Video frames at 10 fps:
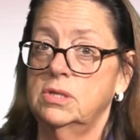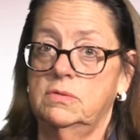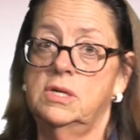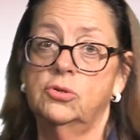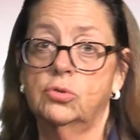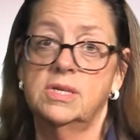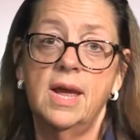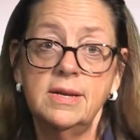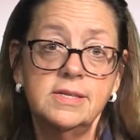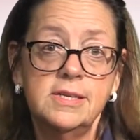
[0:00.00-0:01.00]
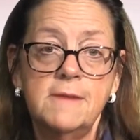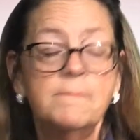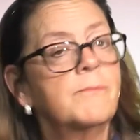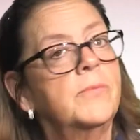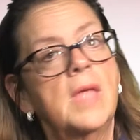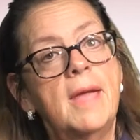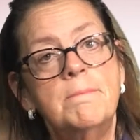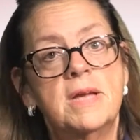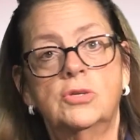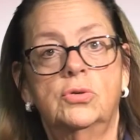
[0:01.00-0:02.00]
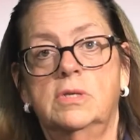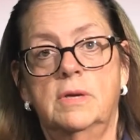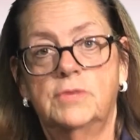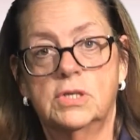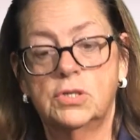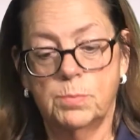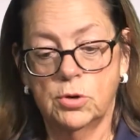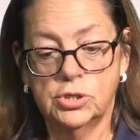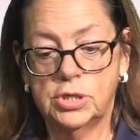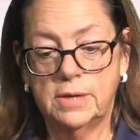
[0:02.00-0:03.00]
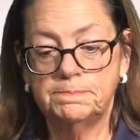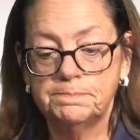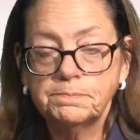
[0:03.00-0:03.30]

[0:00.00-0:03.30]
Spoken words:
of central tendency and measures of dispersion.